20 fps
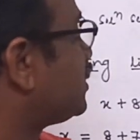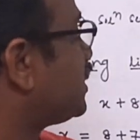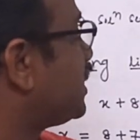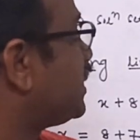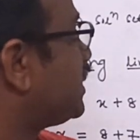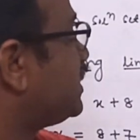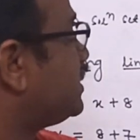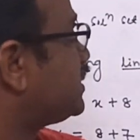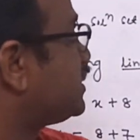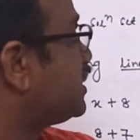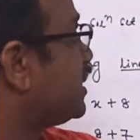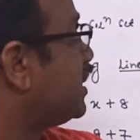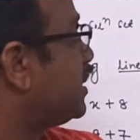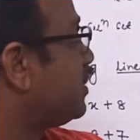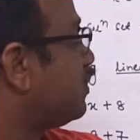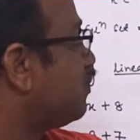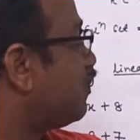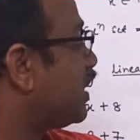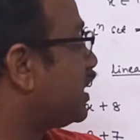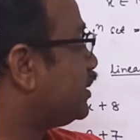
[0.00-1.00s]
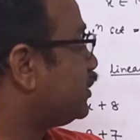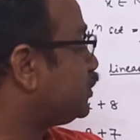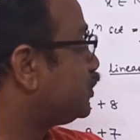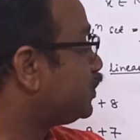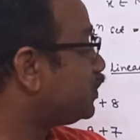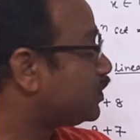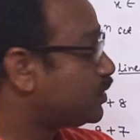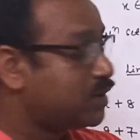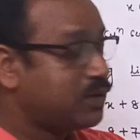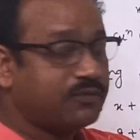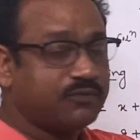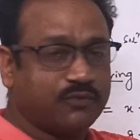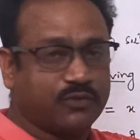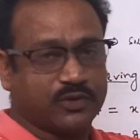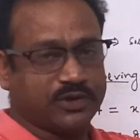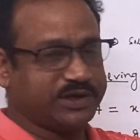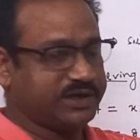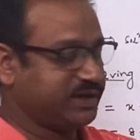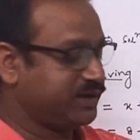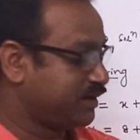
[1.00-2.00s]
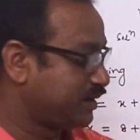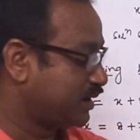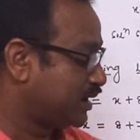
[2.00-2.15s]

set is 1 to 14.